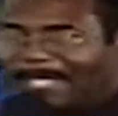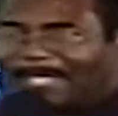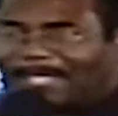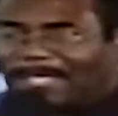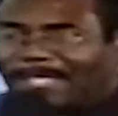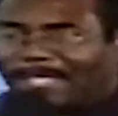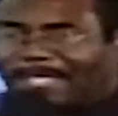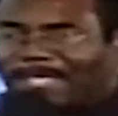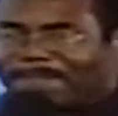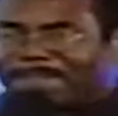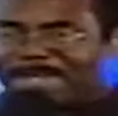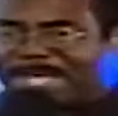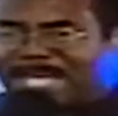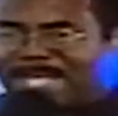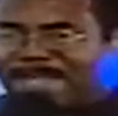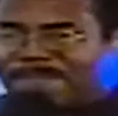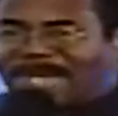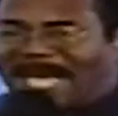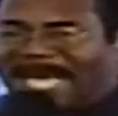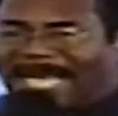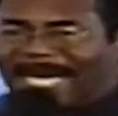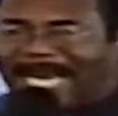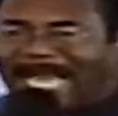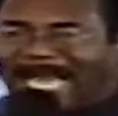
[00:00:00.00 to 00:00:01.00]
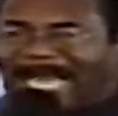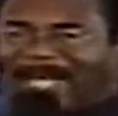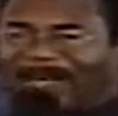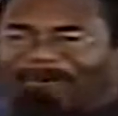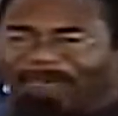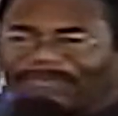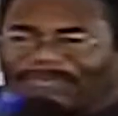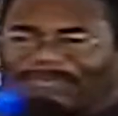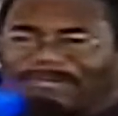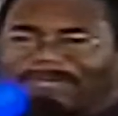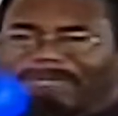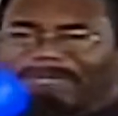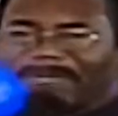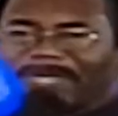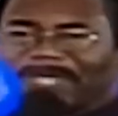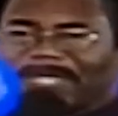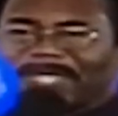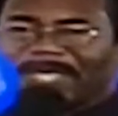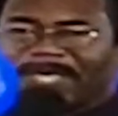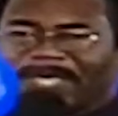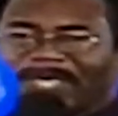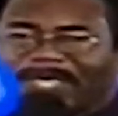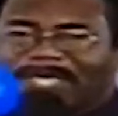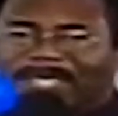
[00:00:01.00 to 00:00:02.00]
Am I in my house?
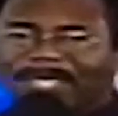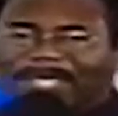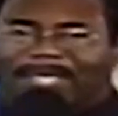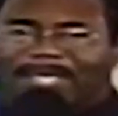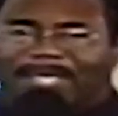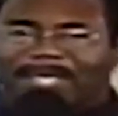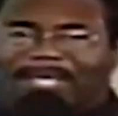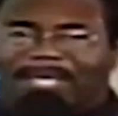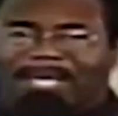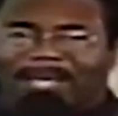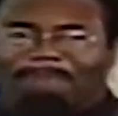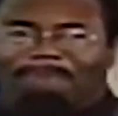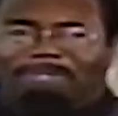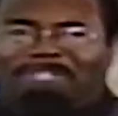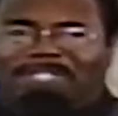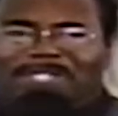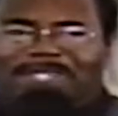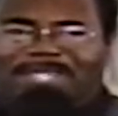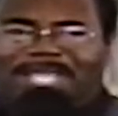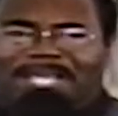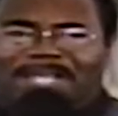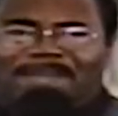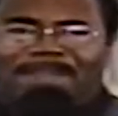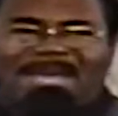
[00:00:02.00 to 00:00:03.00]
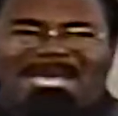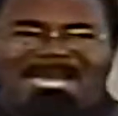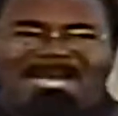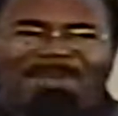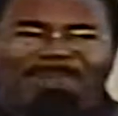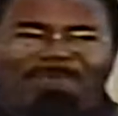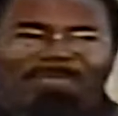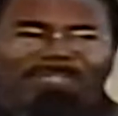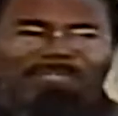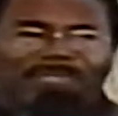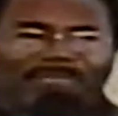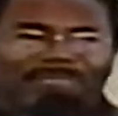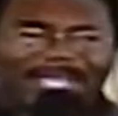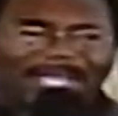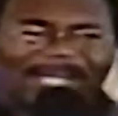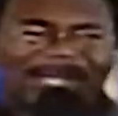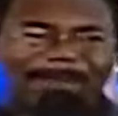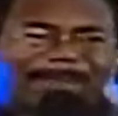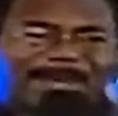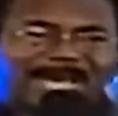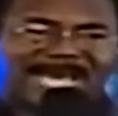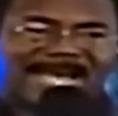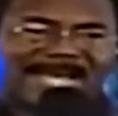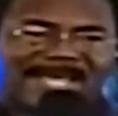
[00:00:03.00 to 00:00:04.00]
I want you to think about it.
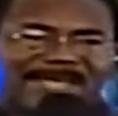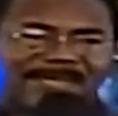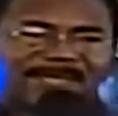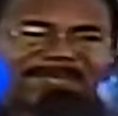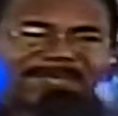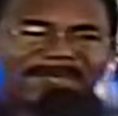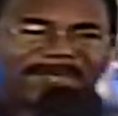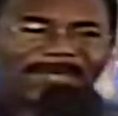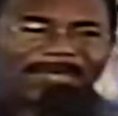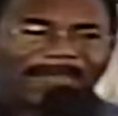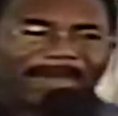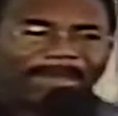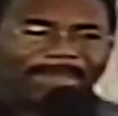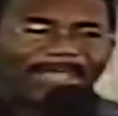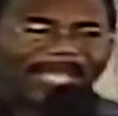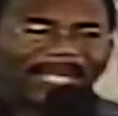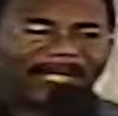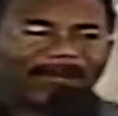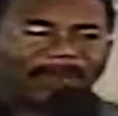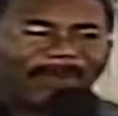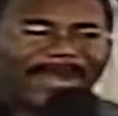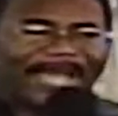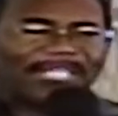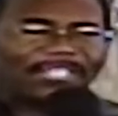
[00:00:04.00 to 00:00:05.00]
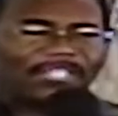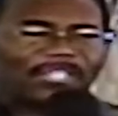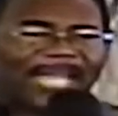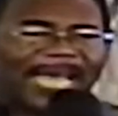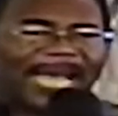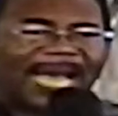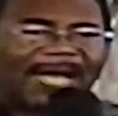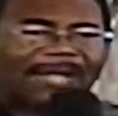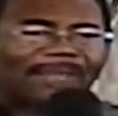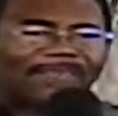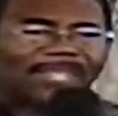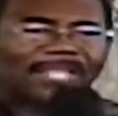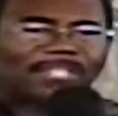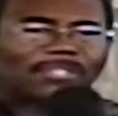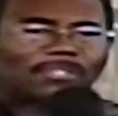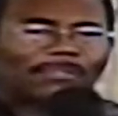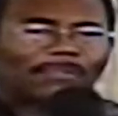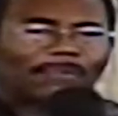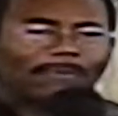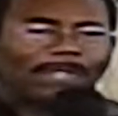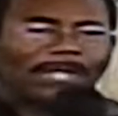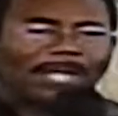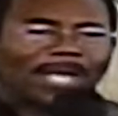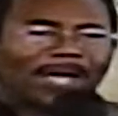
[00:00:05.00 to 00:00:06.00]
That grandchild that
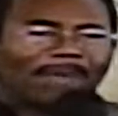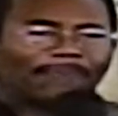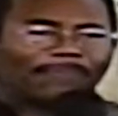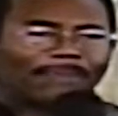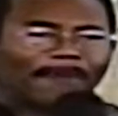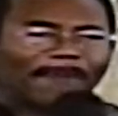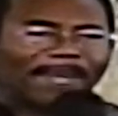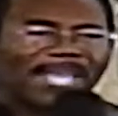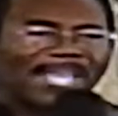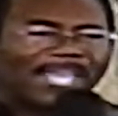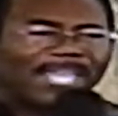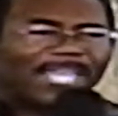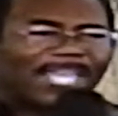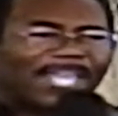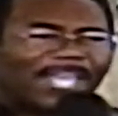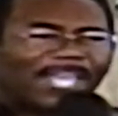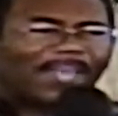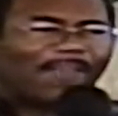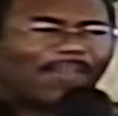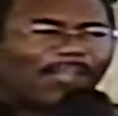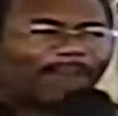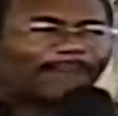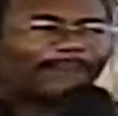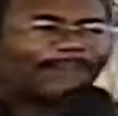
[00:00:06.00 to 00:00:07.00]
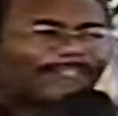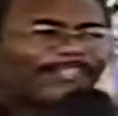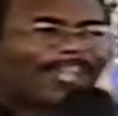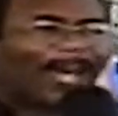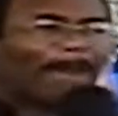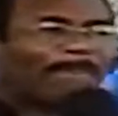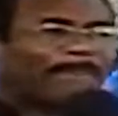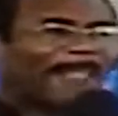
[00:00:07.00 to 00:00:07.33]
you love. So if something